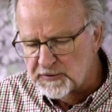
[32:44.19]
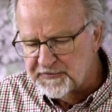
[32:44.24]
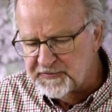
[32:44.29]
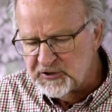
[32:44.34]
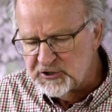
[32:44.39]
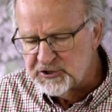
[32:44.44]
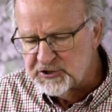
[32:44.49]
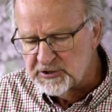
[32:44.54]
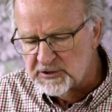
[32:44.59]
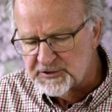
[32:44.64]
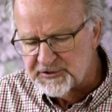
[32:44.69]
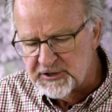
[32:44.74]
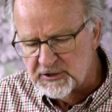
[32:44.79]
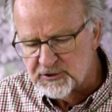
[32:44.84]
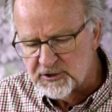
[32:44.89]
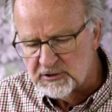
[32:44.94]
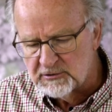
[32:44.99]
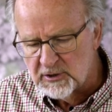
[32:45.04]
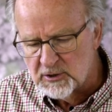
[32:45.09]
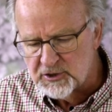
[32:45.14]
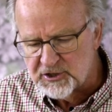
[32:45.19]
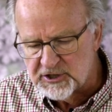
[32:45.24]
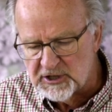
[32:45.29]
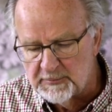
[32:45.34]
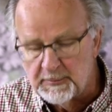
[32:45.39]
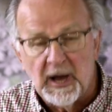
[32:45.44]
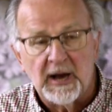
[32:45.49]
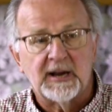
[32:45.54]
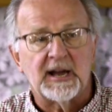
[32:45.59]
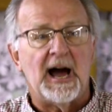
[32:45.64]
officials in
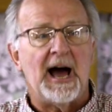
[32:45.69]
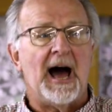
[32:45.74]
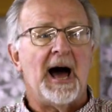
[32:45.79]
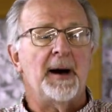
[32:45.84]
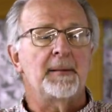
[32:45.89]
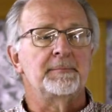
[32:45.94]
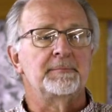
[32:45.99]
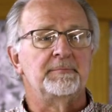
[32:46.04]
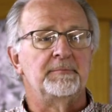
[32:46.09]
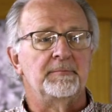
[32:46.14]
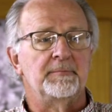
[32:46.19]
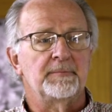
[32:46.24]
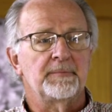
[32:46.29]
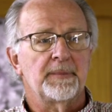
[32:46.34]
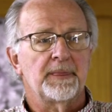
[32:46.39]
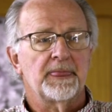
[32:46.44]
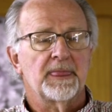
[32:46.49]
Jerusalem, come,